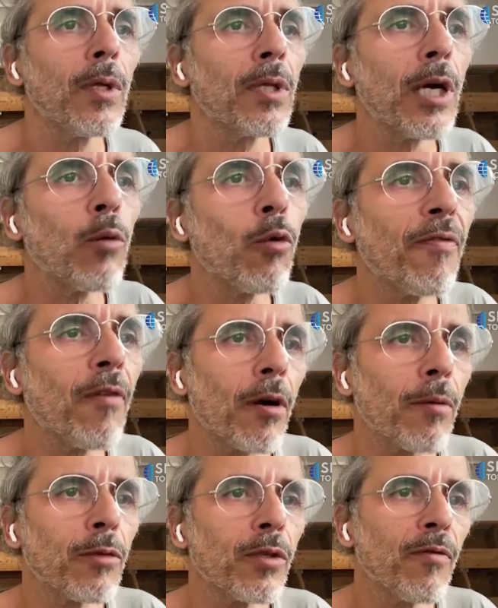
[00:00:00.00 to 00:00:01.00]
tower
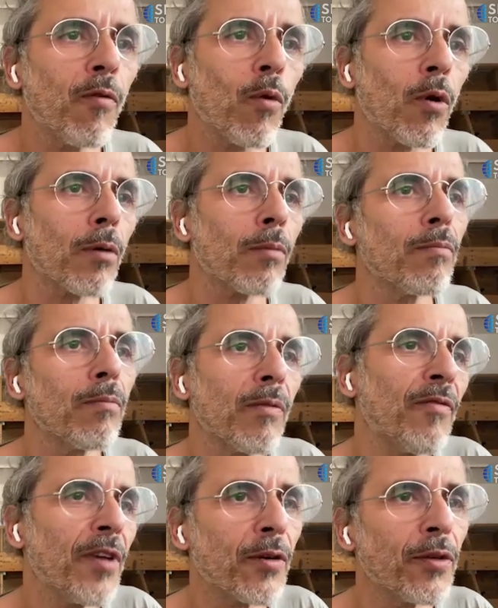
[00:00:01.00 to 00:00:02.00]
farms for
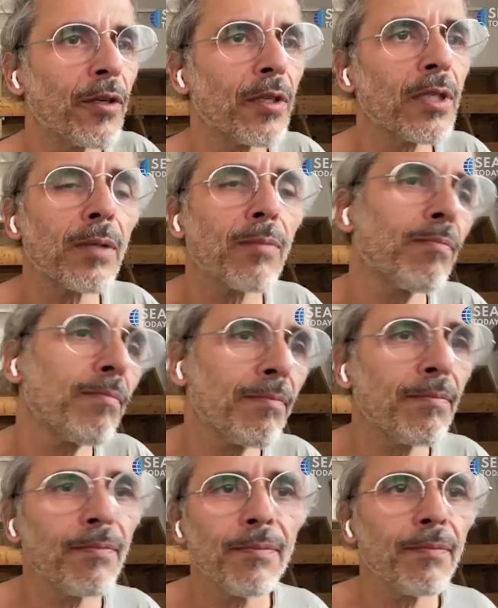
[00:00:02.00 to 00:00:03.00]
various
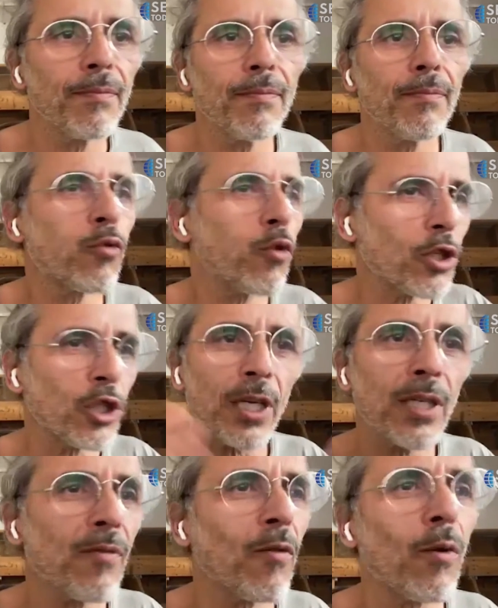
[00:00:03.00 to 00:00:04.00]

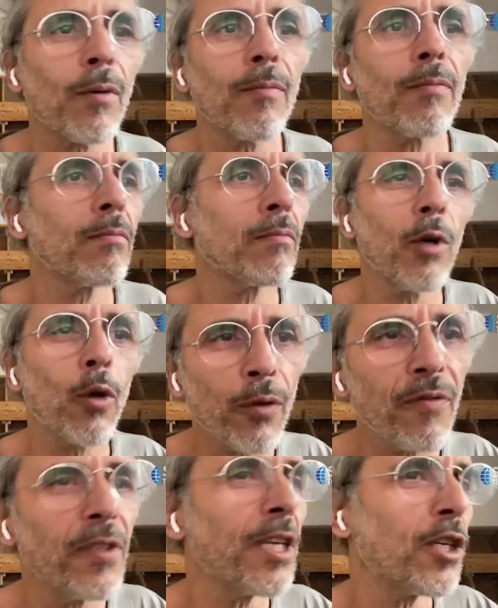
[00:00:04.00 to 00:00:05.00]
projects for
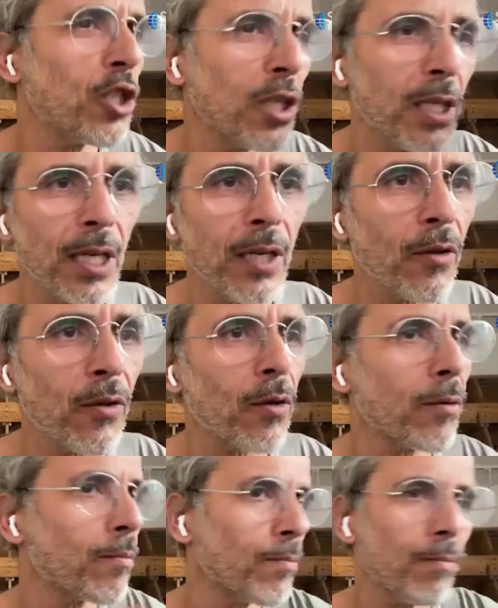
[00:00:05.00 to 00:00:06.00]
orphanages and
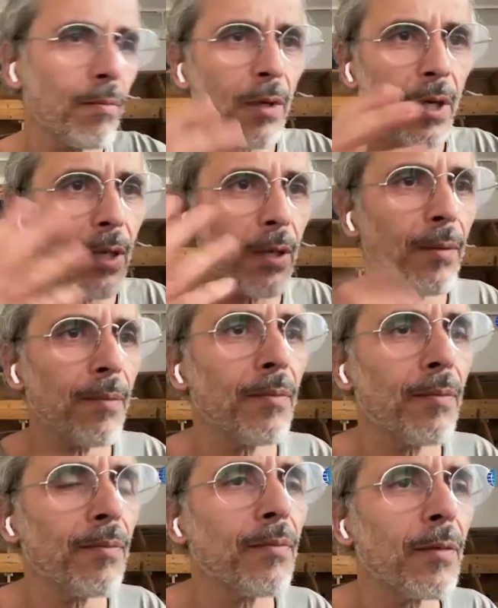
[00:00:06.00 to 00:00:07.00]
other,
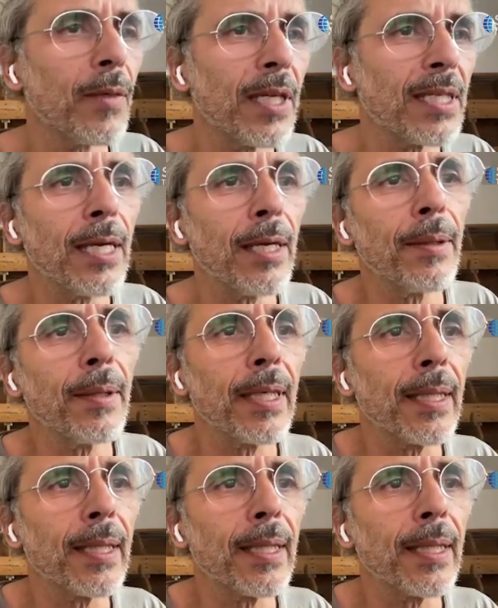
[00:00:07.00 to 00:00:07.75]
let's say,